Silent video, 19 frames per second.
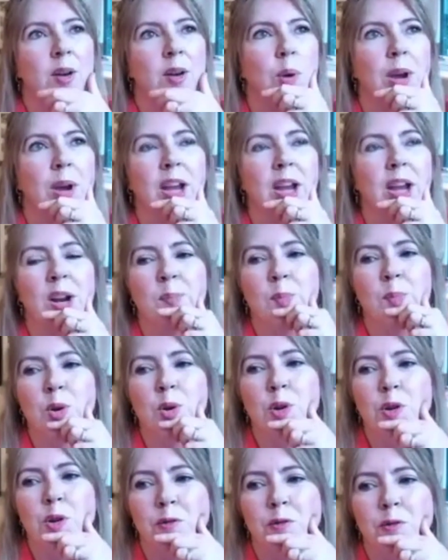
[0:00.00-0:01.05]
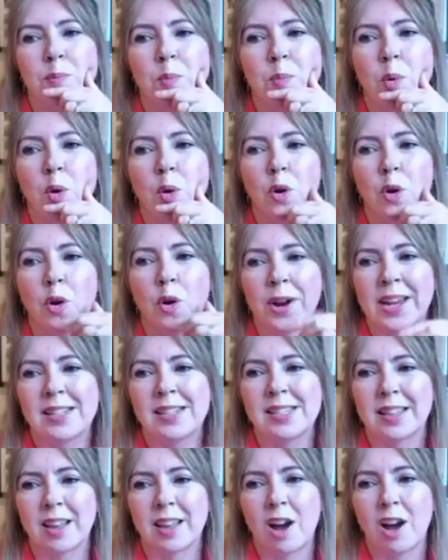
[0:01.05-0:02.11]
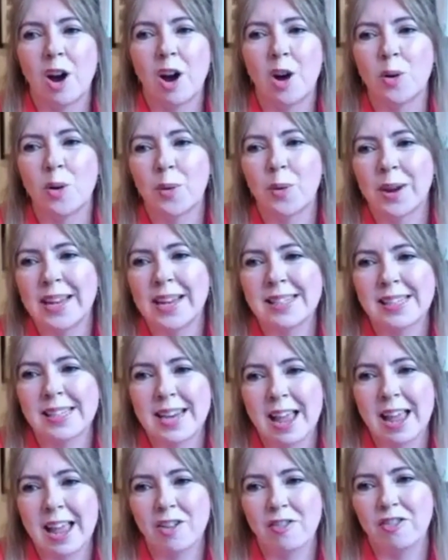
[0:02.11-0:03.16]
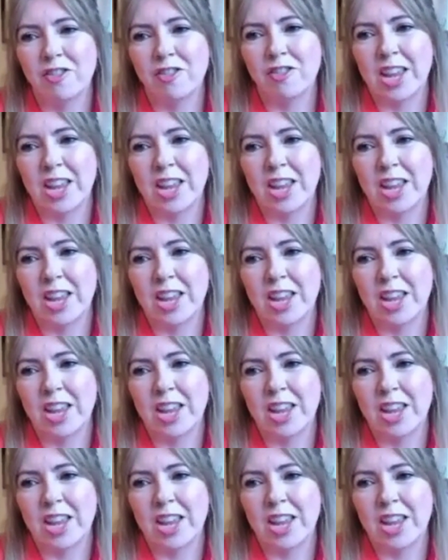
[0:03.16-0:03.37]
we're going to move more into the whole Internet of